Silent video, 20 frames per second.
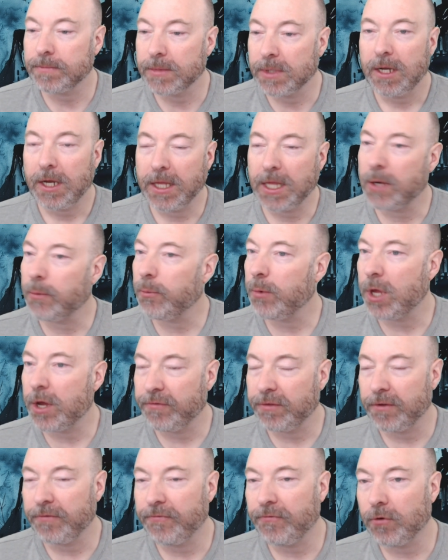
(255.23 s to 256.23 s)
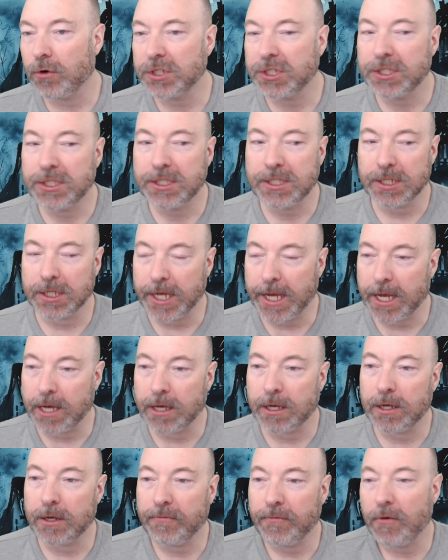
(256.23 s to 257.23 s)
And then we have the first
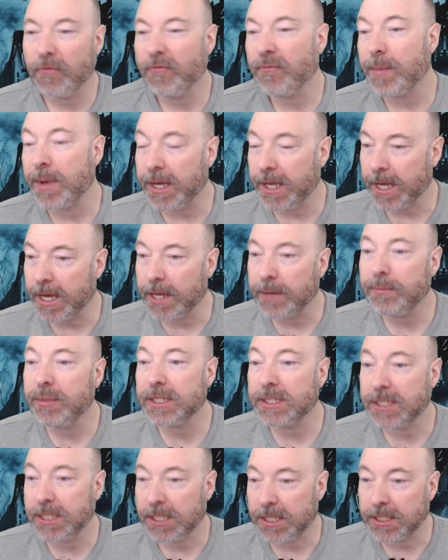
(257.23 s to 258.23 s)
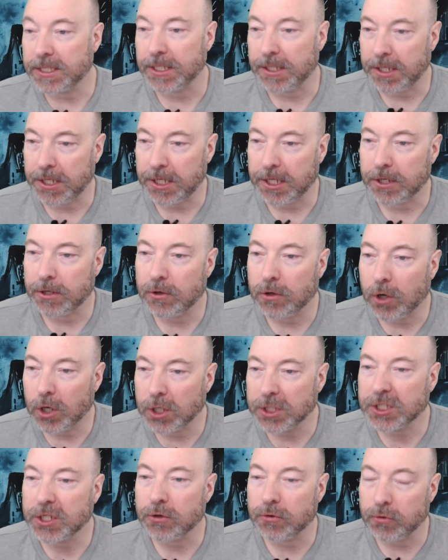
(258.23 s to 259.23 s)
of many NPCs in here,
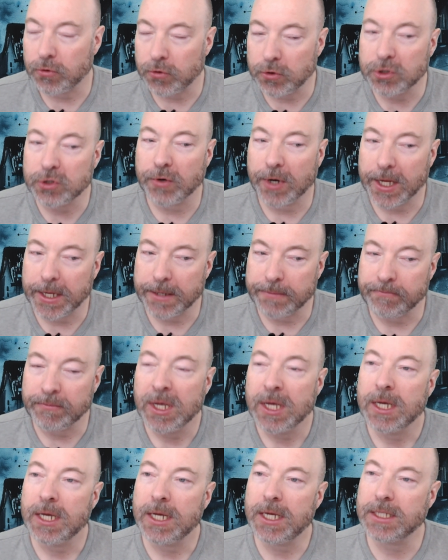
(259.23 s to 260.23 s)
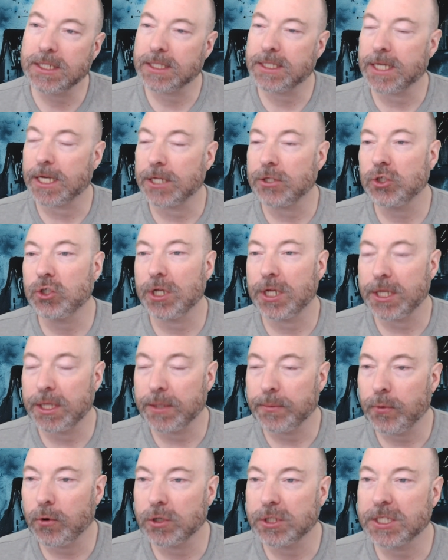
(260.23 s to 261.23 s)
Oscar Udgren. He's essentially the
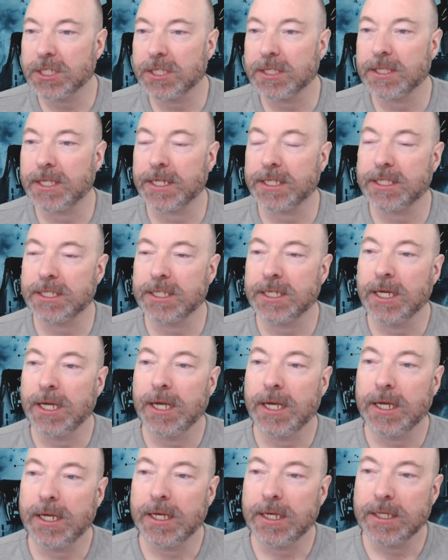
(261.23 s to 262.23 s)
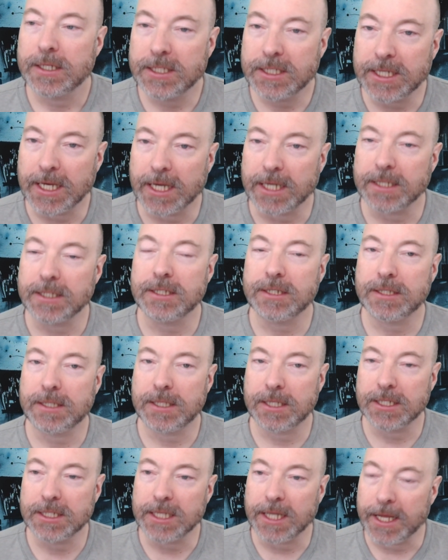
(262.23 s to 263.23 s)
person that sent
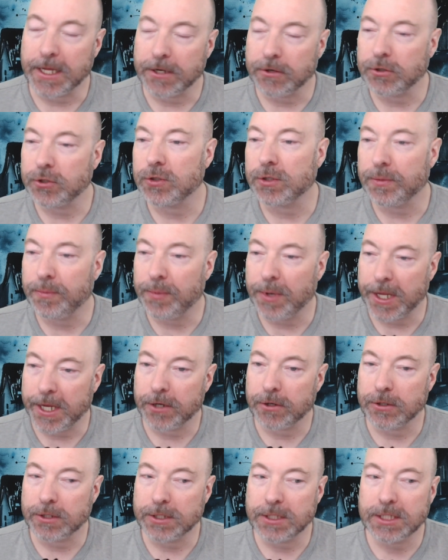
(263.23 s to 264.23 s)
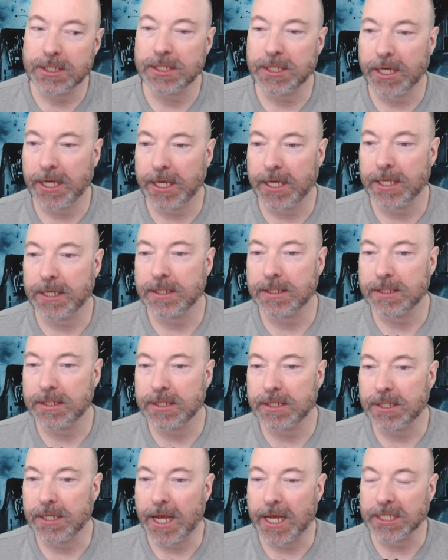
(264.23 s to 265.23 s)
this letter to the players and
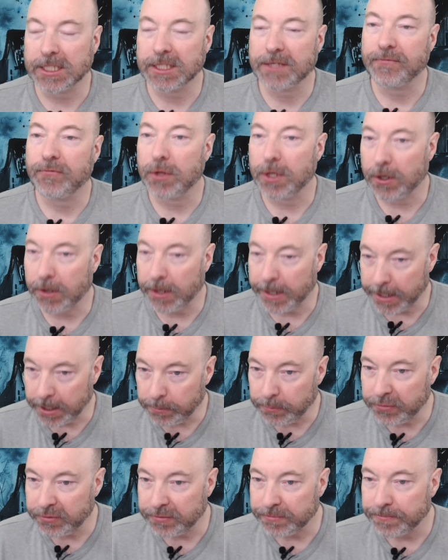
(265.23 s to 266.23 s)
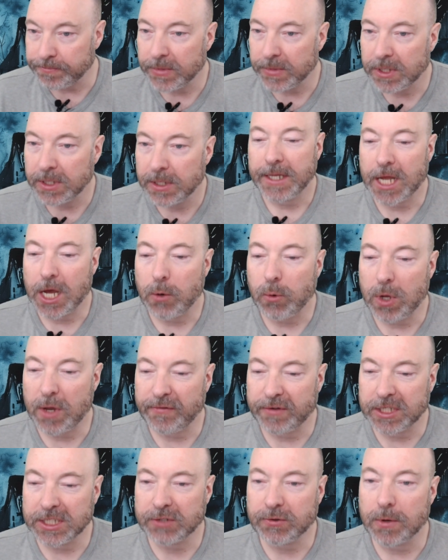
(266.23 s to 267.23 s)
asked for their help. Now we have
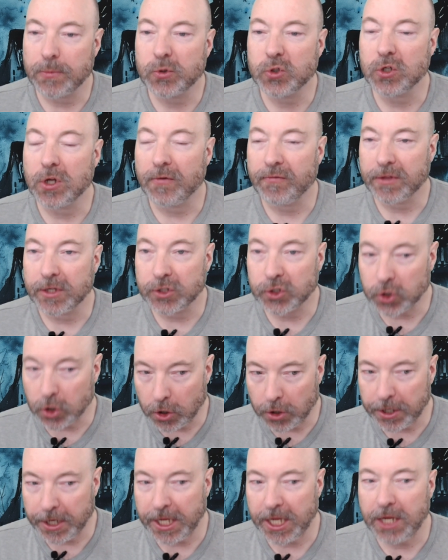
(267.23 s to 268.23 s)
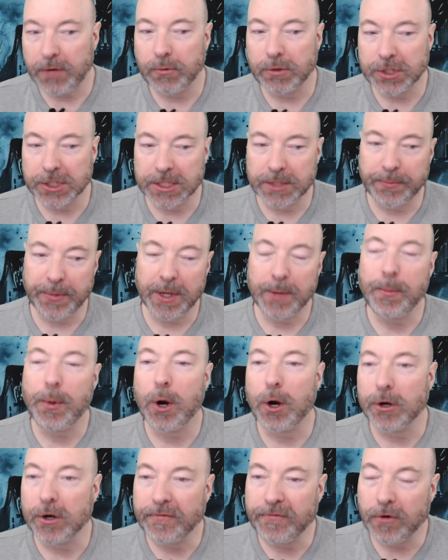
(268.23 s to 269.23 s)
a description of the journey, which is a big
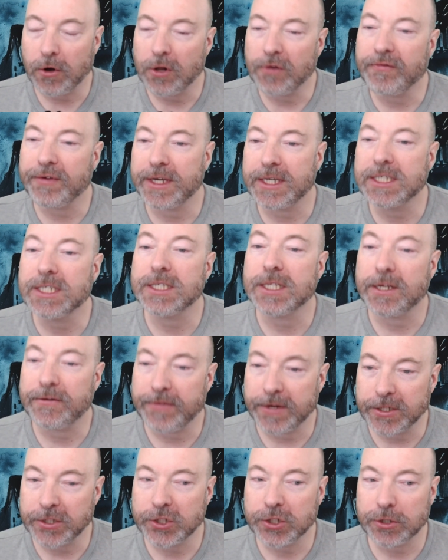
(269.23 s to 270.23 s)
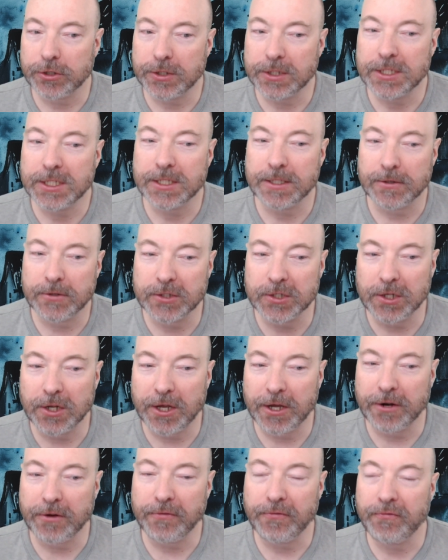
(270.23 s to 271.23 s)
part of all Vaesen adventures. There's a
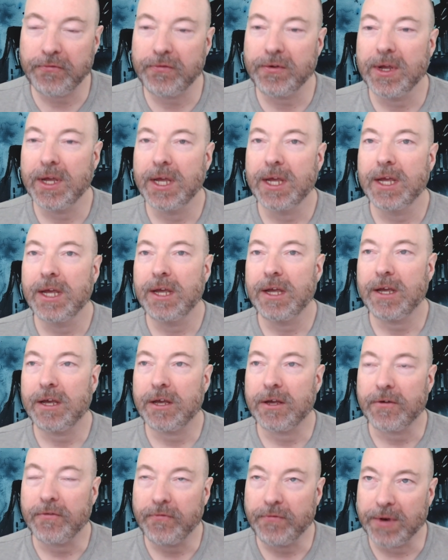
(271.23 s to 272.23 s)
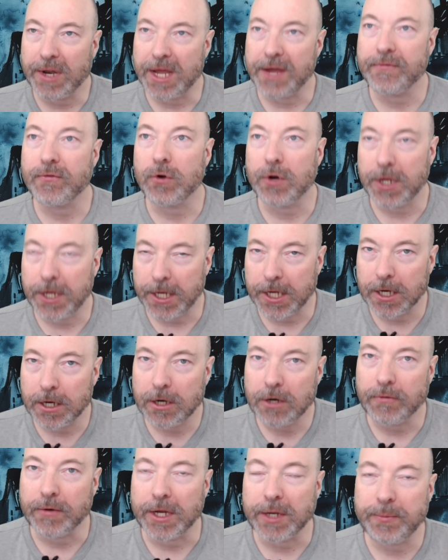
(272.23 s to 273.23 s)
lot of flavor
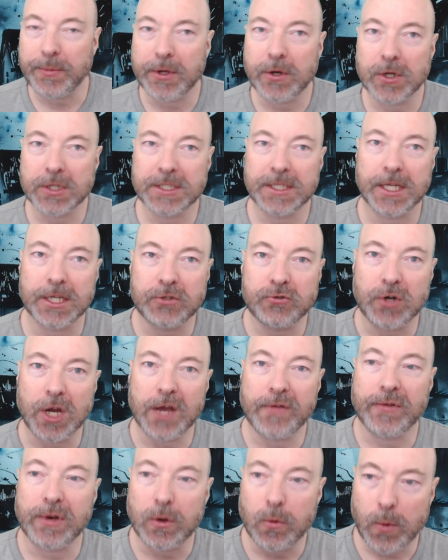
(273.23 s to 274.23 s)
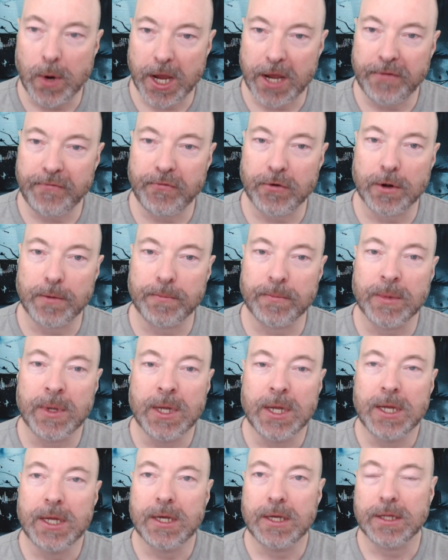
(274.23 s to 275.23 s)
here, right? Because they travel away from
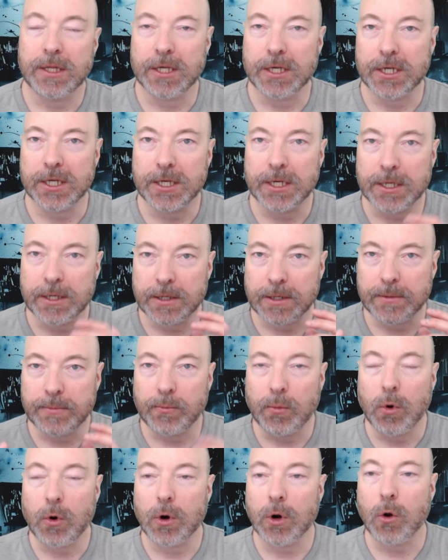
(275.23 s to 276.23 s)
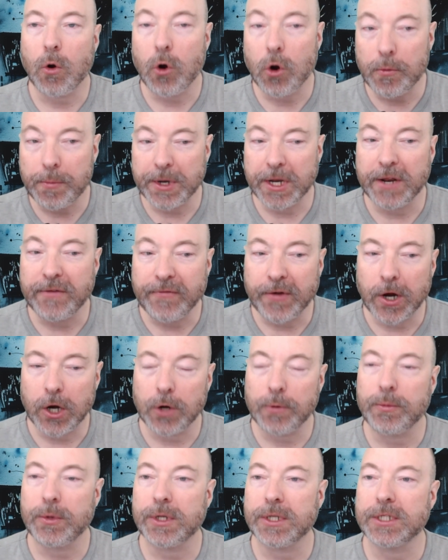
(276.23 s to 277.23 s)
the more urban
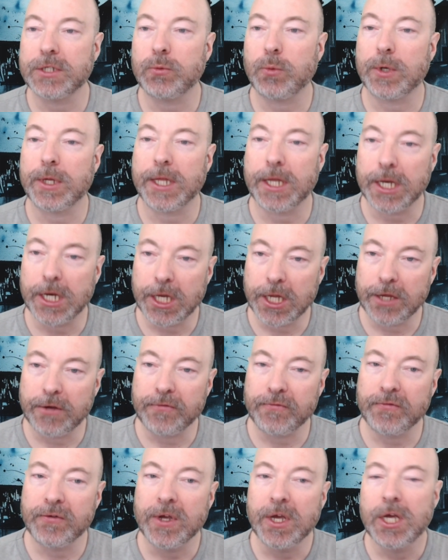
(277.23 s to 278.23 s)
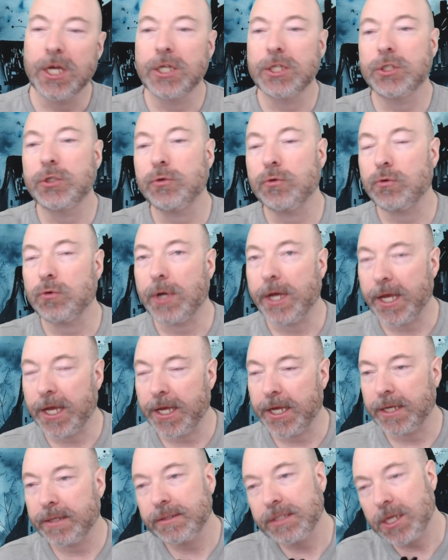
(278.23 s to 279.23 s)
environment where they live to
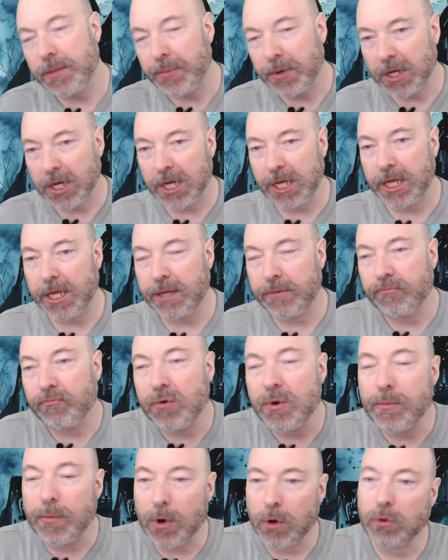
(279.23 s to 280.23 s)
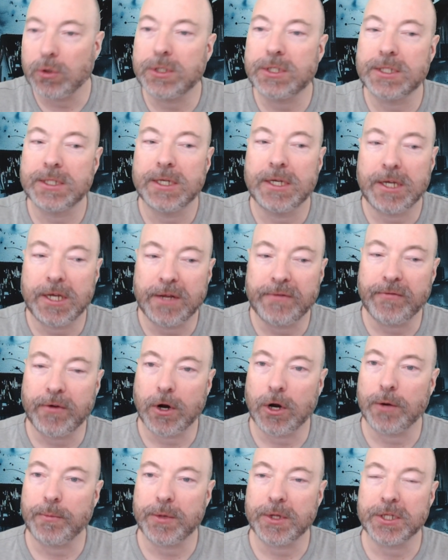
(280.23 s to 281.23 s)
a typically remote
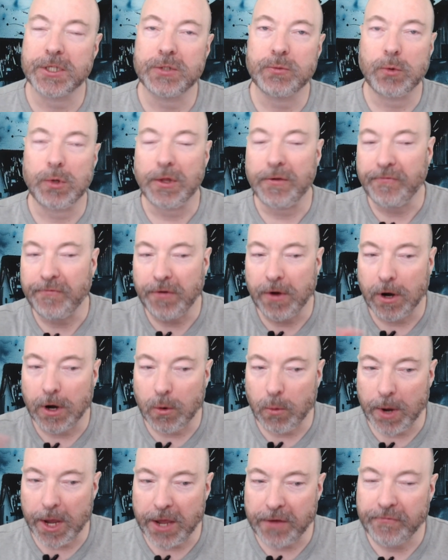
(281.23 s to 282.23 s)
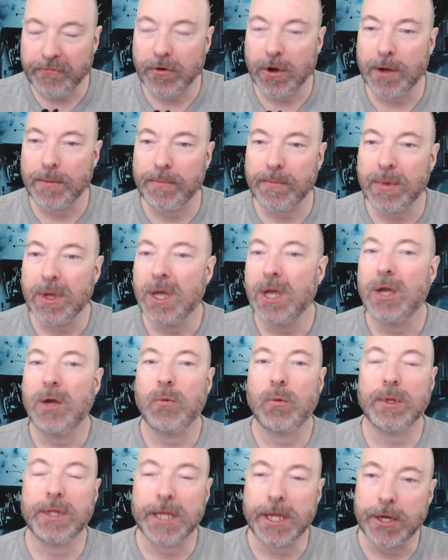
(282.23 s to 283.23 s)
environment where they're far away from
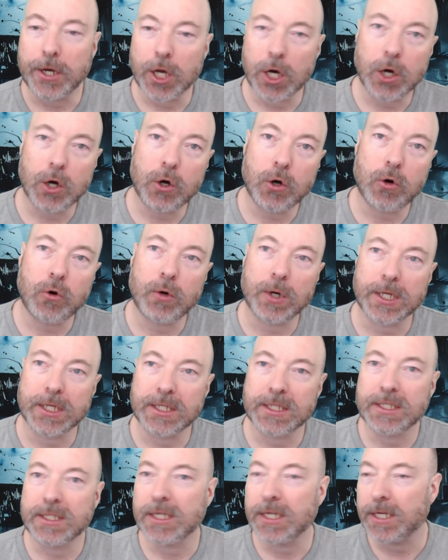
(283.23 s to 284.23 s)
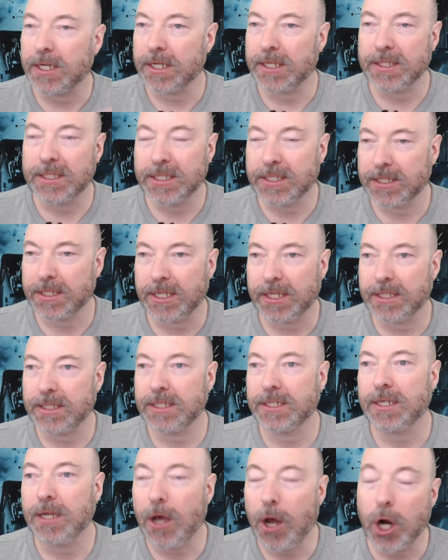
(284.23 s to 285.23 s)
what they know, and
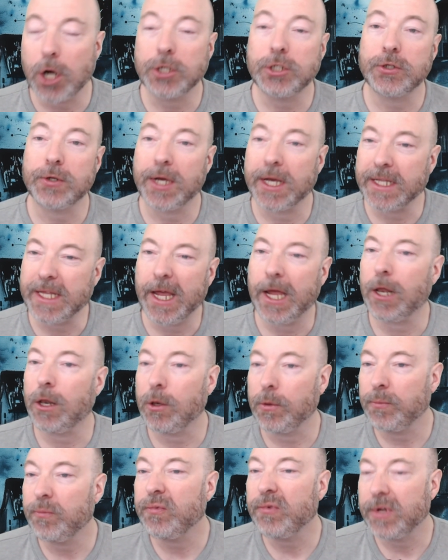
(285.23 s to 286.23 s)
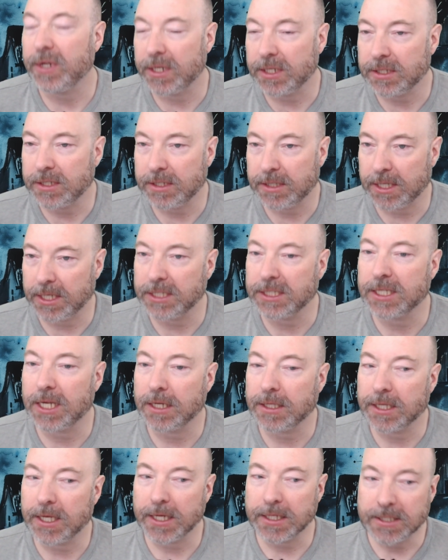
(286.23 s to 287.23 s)
it's hard to get help and things
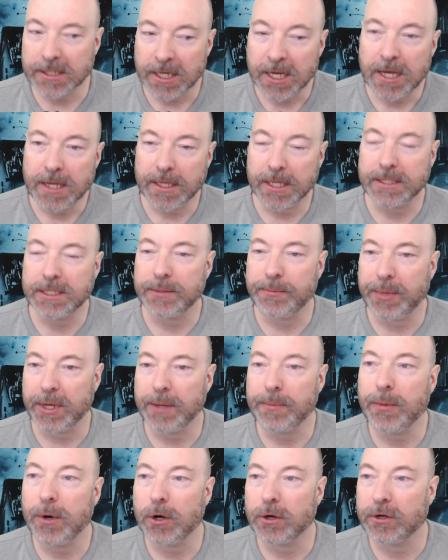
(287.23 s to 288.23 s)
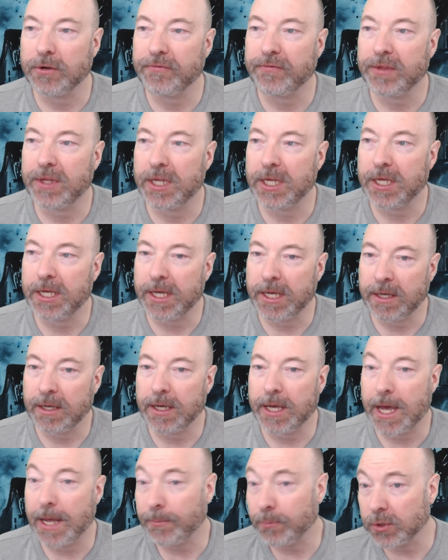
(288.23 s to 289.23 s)
like that. That's a big part of the
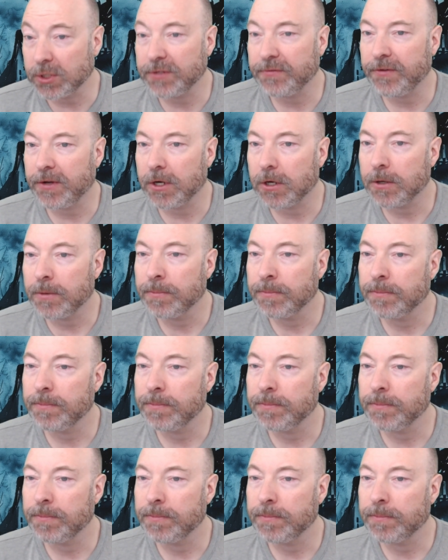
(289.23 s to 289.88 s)
atmosphere.